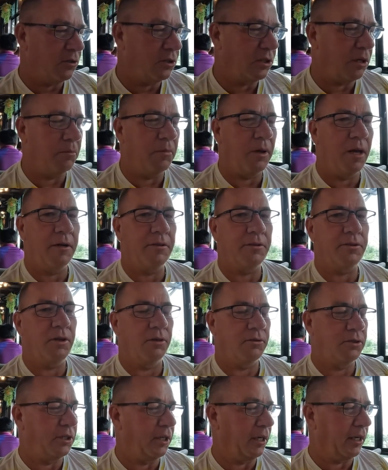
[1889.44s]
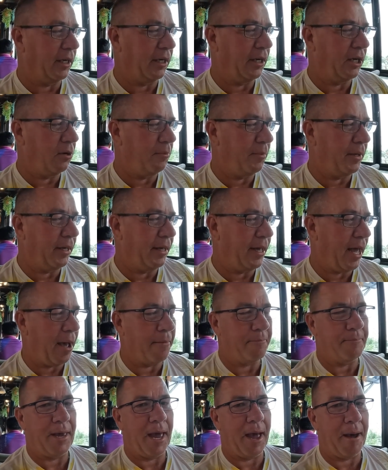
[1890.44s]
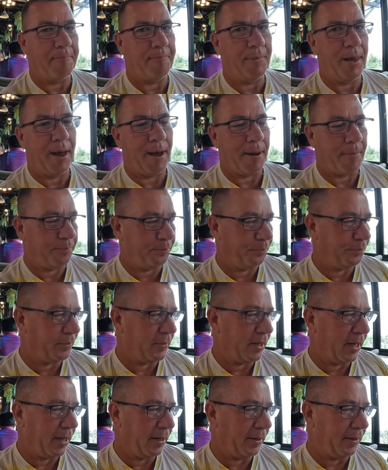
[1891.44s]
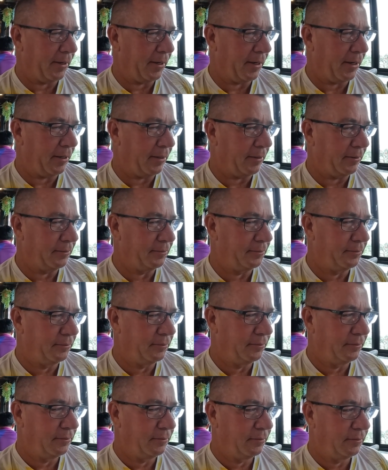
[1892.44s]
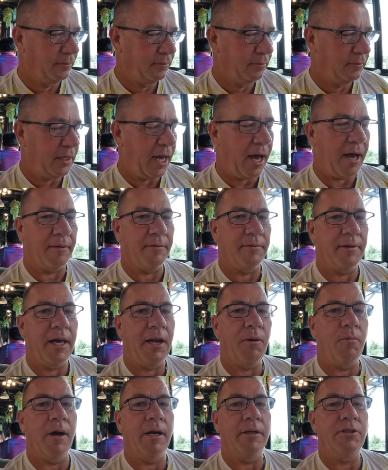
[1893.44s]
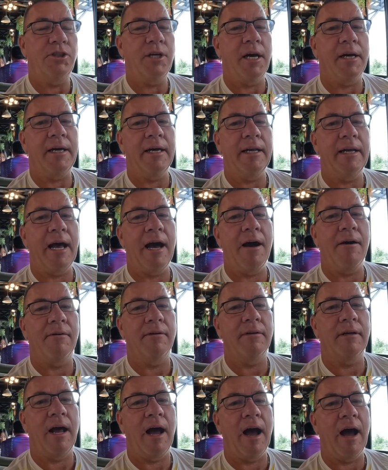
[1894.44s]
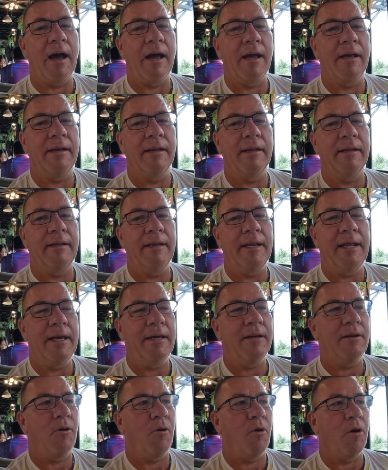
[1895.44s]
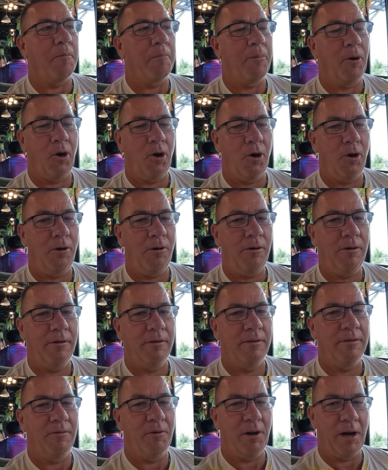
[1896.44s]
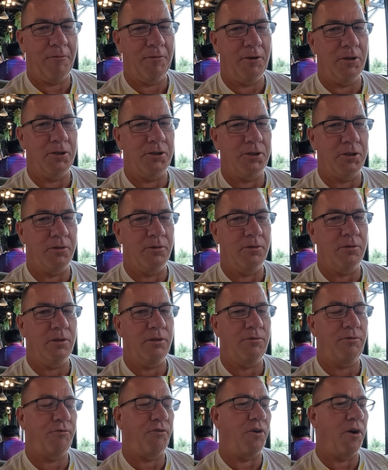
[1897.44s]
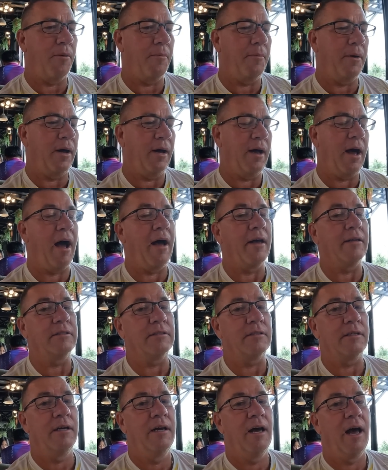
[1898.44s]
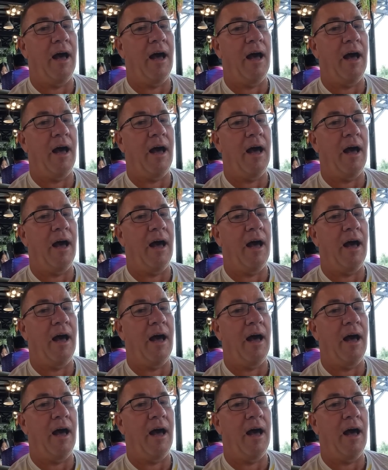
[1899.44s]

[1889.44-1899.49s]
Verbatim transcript: her some lunch so she can hear me yap, yap, yap. And uh, yeah, anyway, check it out. Uh, knit or pearl, whatever you choose, from uh, Eyes,